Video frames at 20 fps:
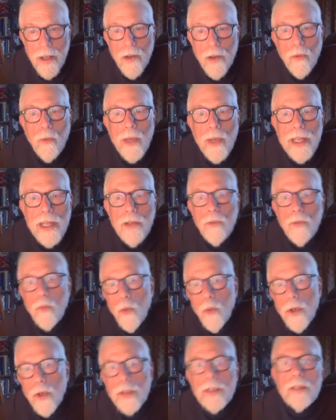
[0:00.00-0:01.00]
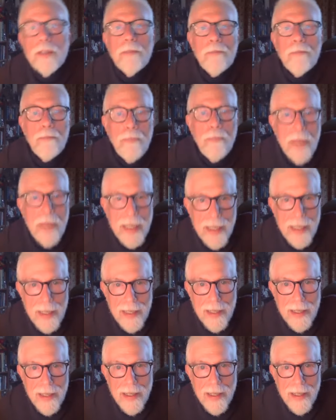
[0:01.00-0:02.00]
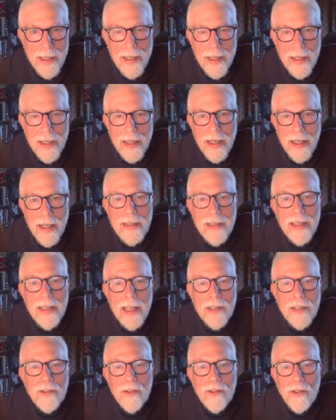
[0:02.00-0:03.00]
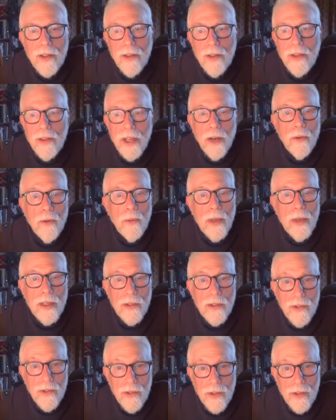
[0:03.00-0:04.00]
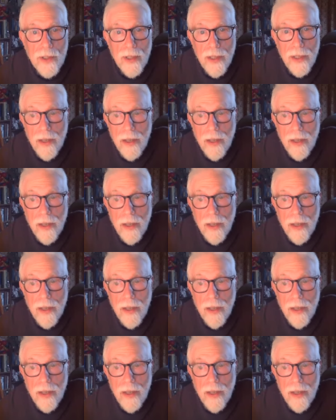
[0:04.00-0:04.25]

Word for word: We wouldn't be unless there was